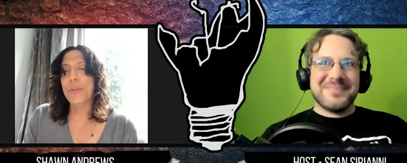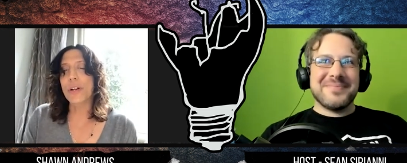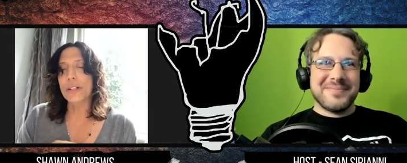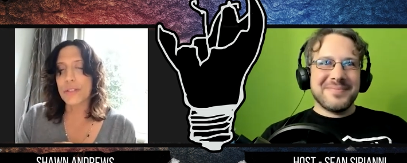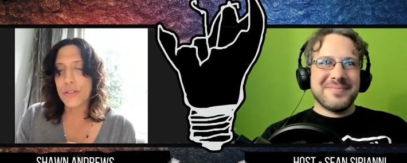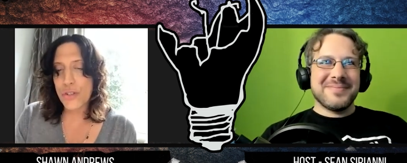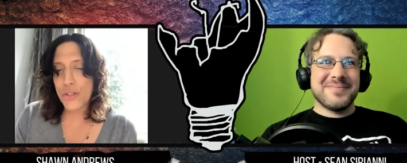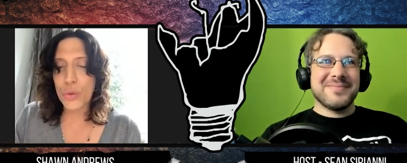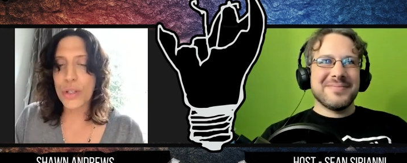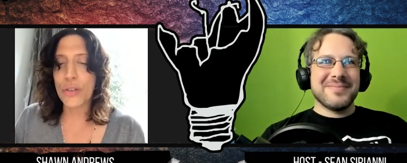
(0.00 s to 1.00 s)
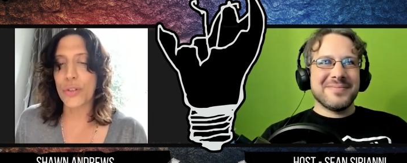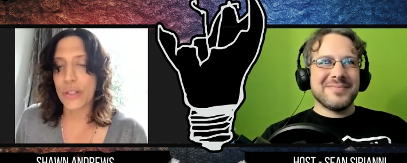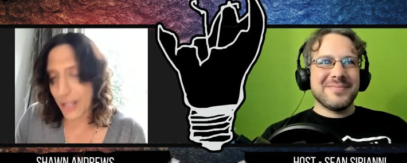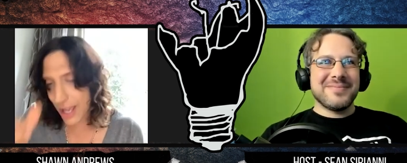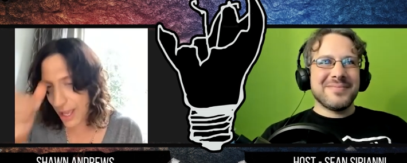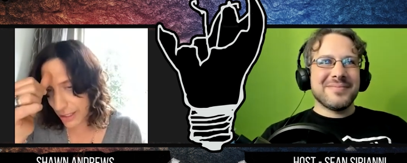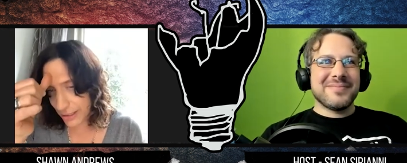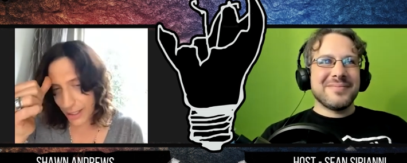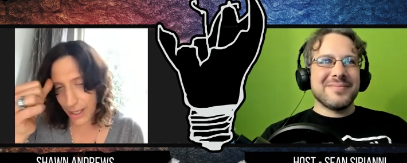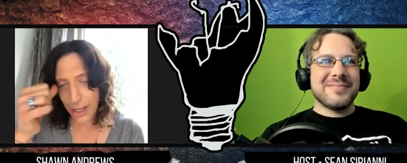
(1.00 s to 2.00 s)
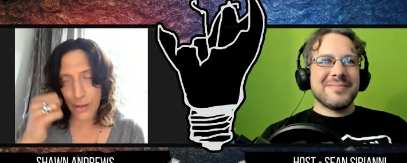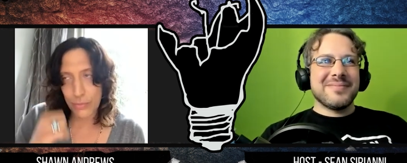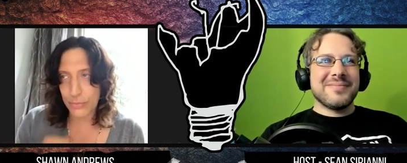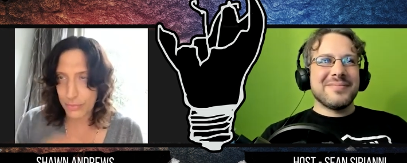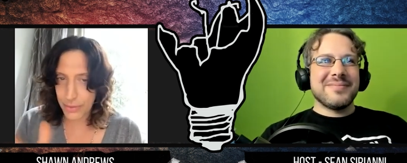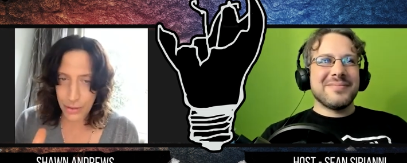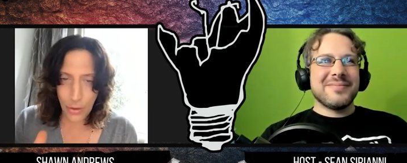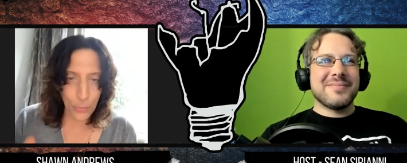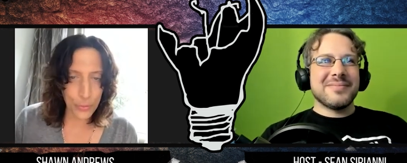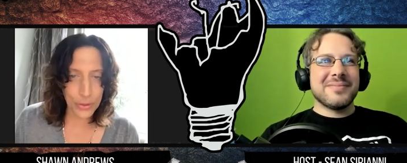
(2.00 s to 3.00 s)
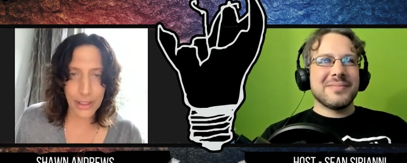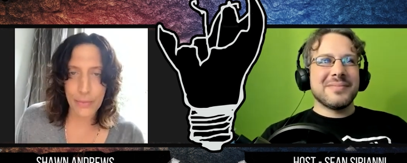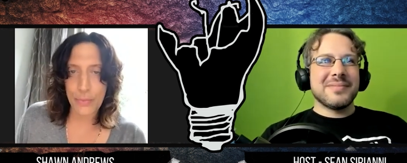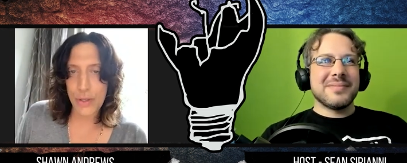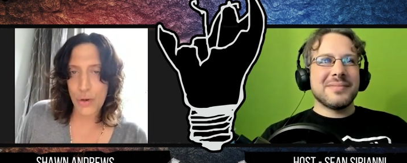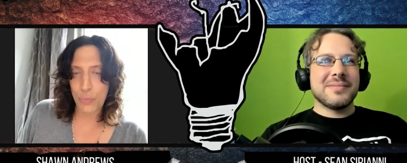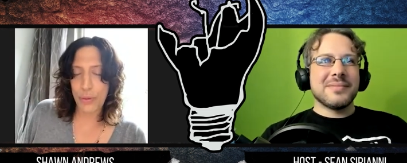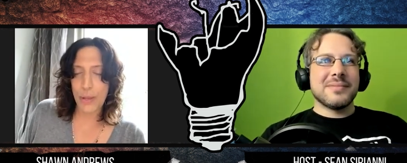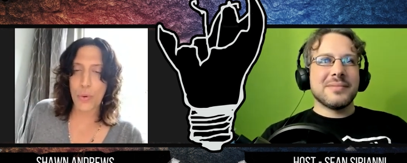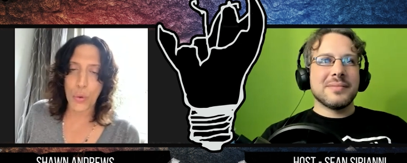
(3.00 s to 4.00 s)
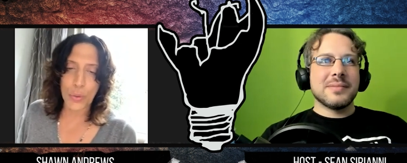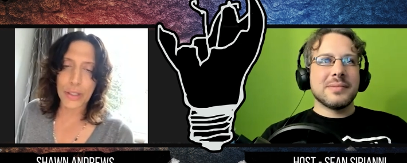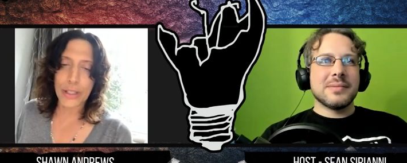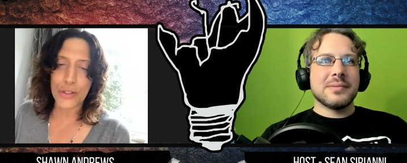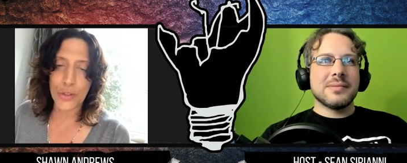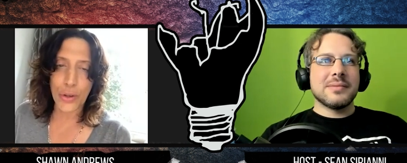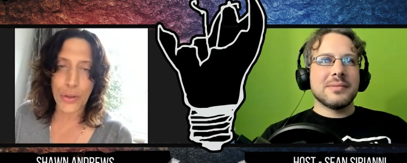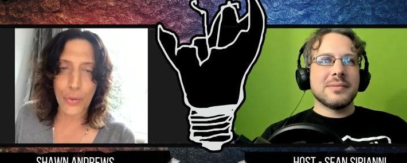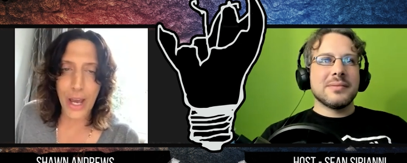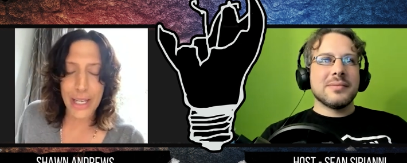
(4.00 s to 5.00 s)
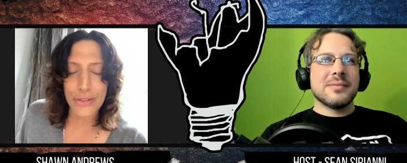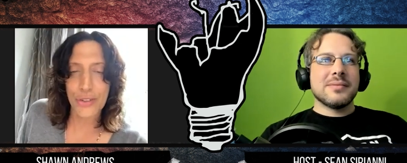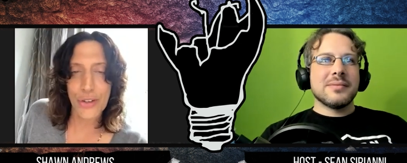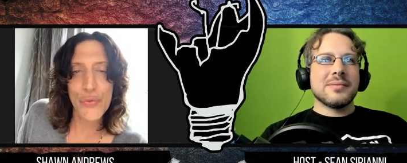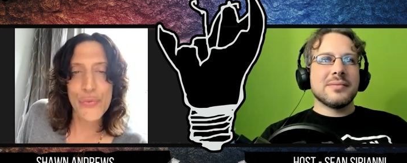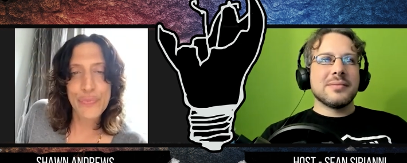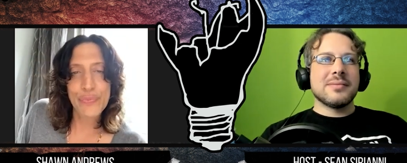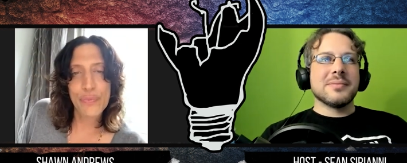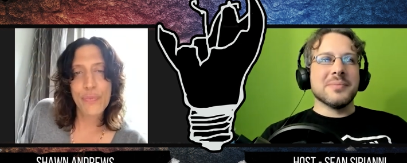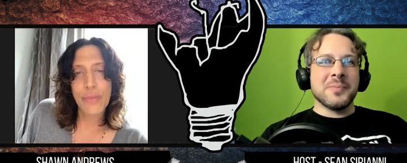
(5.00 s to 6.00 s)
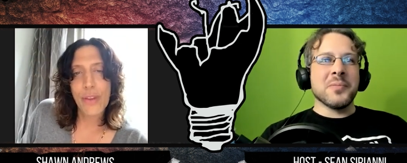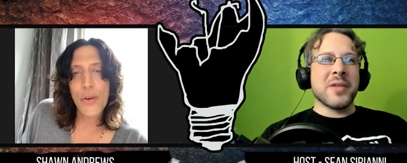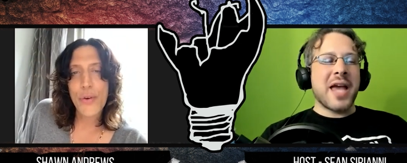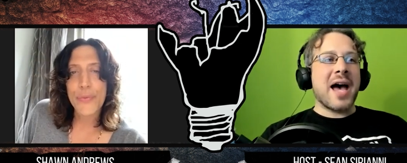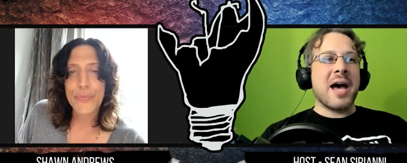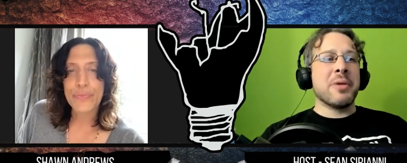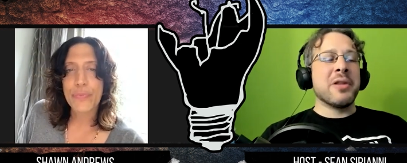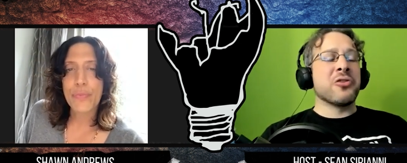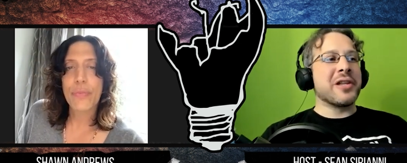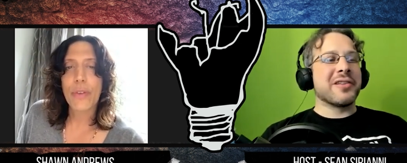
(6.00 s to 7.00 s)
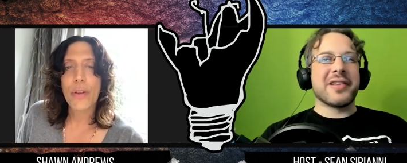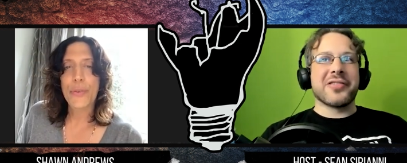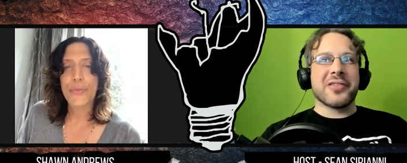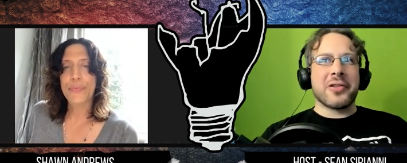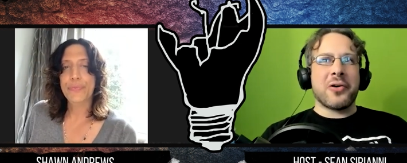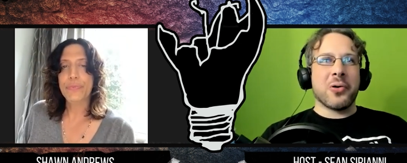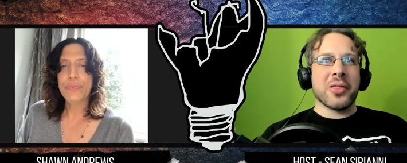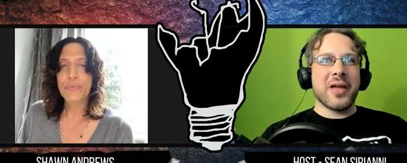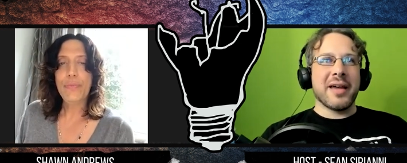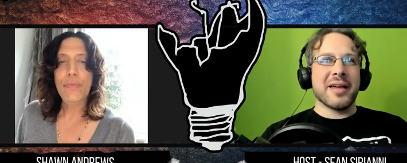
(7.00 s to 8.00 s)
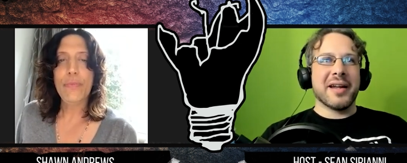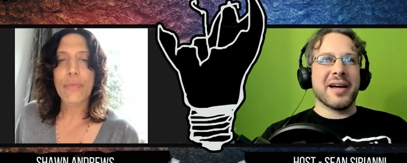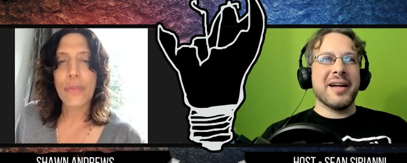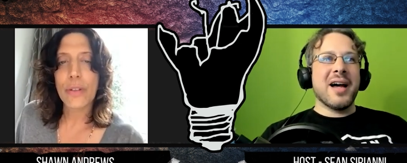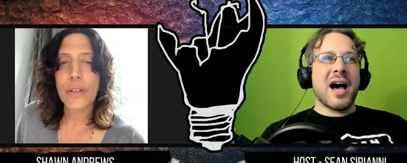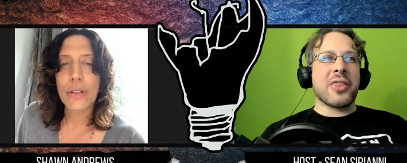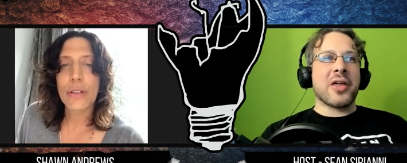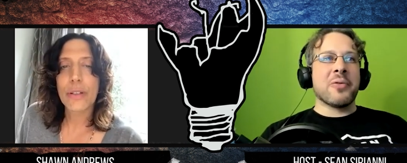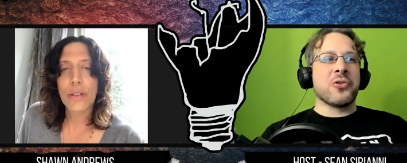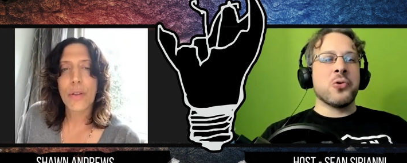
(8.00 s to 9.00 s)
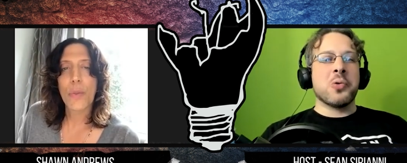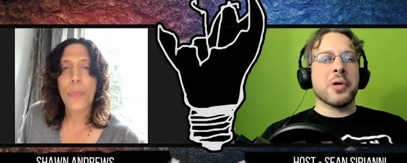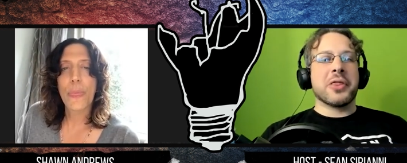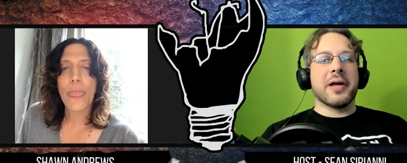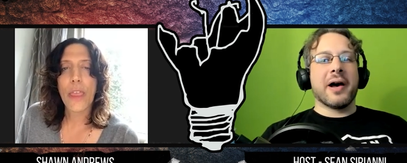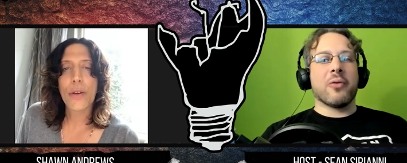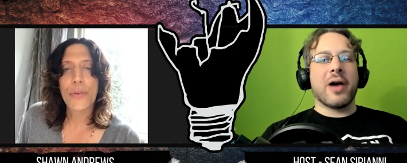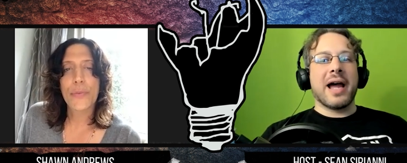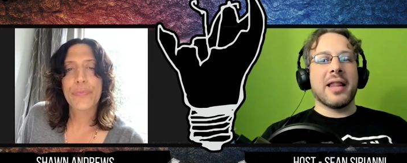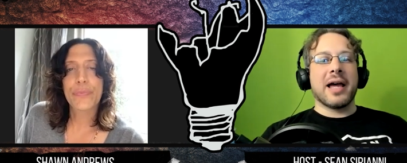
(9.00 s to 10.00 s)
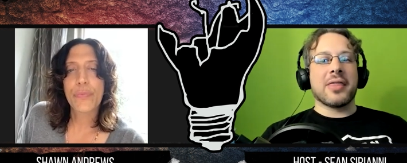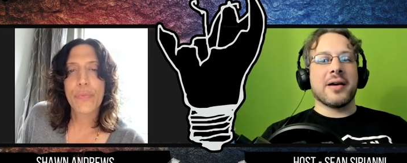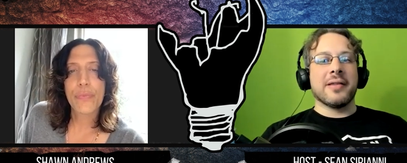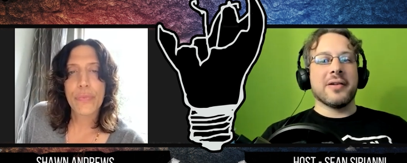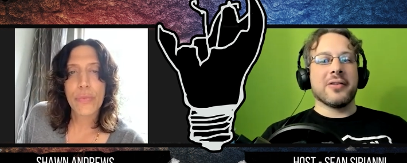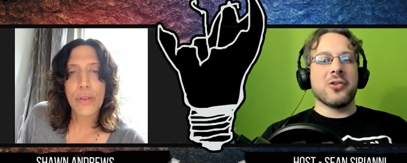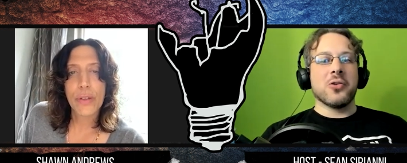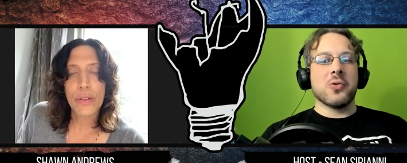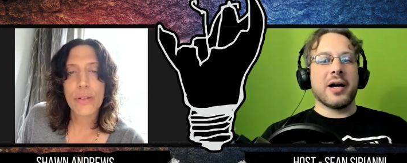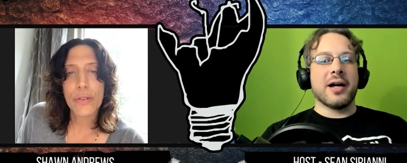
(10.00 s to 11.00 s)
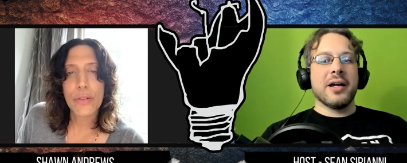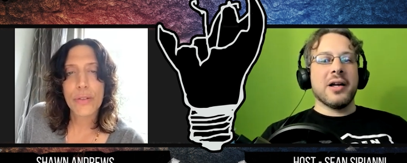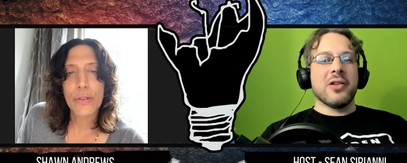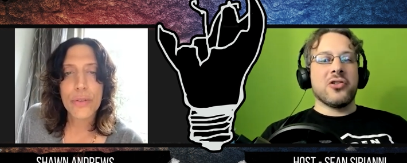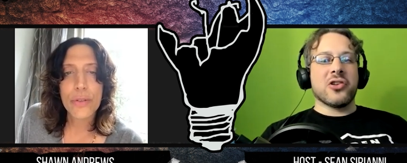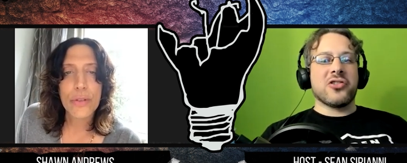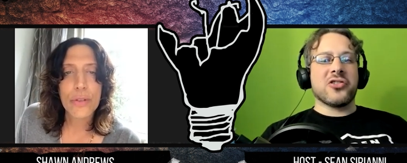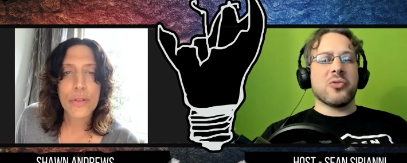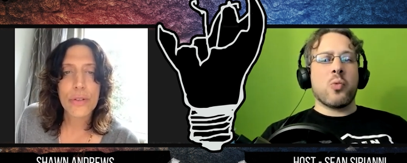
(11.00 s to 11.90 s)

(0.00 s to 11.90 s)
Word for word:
Speaker 1: they're so different, and um, and hopefully you know people will really enjoy the ride, you know.
Speaker 2: Mm-hmm. Yeah, I'm intrigued to listen to the whole thing, and uh, I thought it was cool with the ride like thunder to uh, just